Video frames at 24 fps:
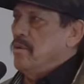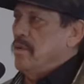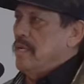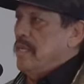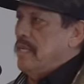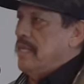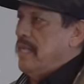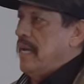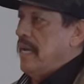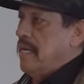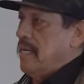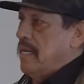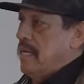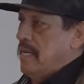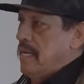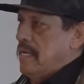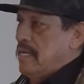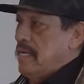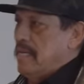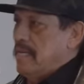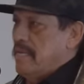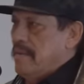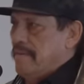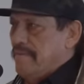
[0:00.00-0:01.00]
you did that
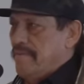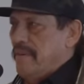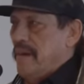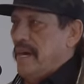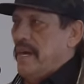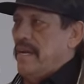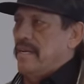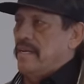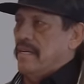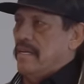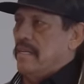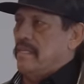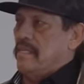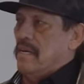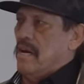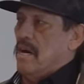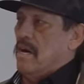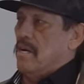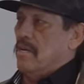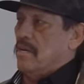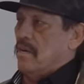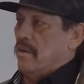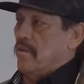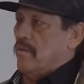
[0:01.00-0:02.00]
divide and
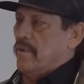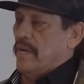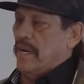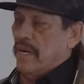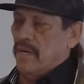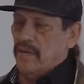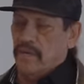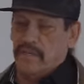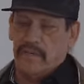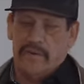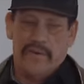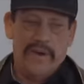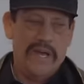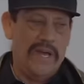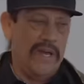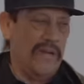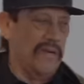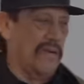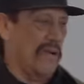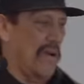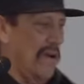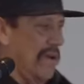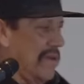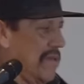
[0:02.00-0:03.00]
conquer. When I look
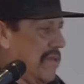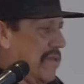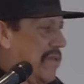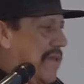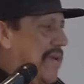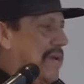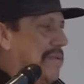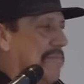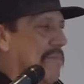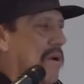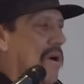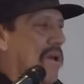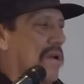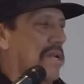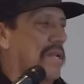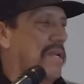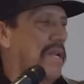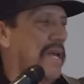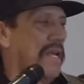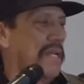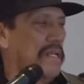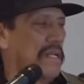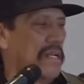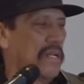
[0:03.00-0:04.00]
around, you had them all in
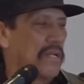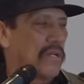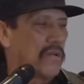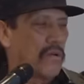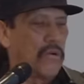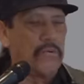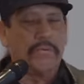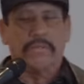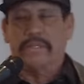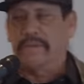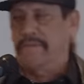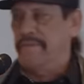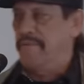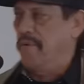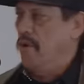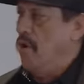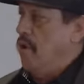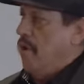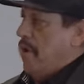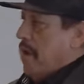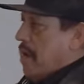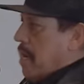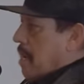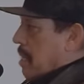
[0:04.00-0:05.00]
like little groups of
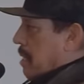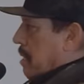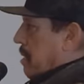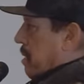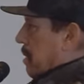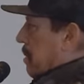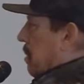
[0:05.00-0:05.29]
four.